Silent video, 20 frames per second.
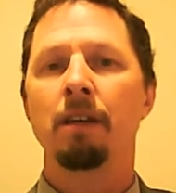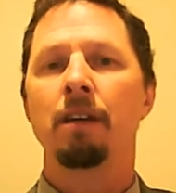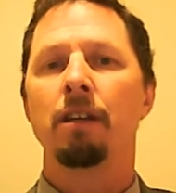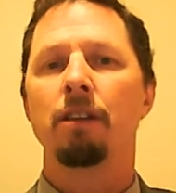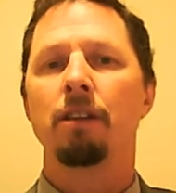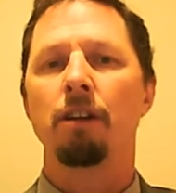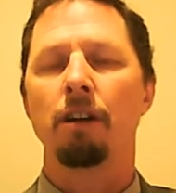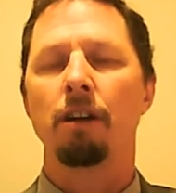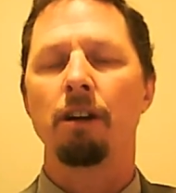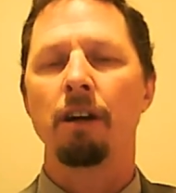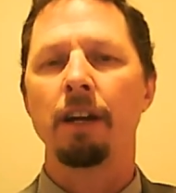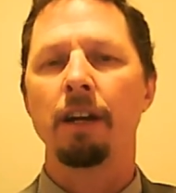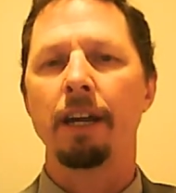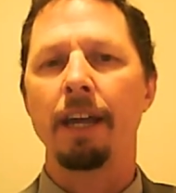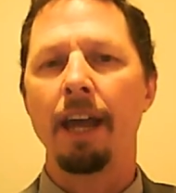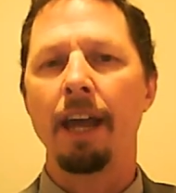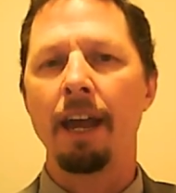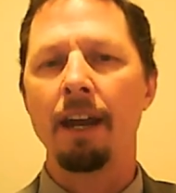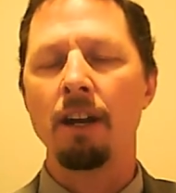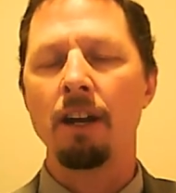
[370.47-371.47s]
They're going to
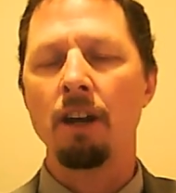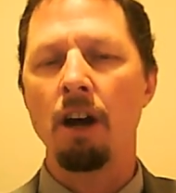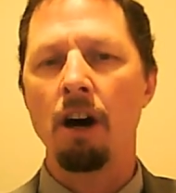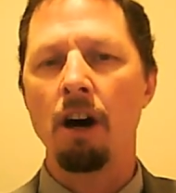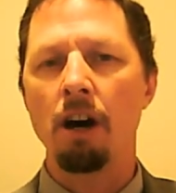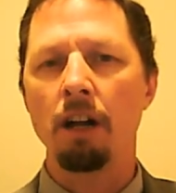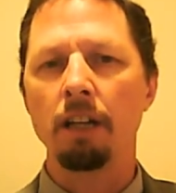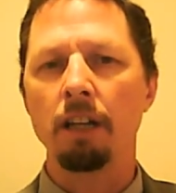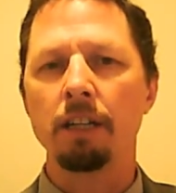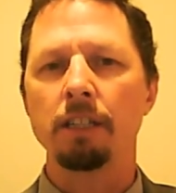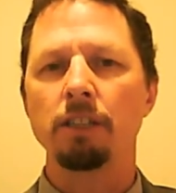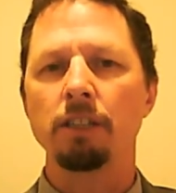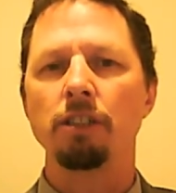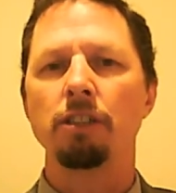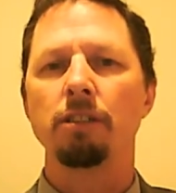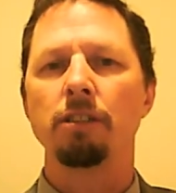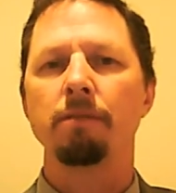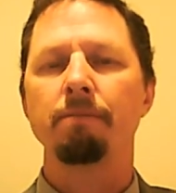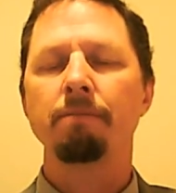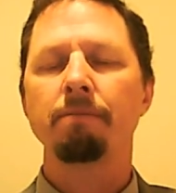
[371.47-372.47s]
gain knowledge.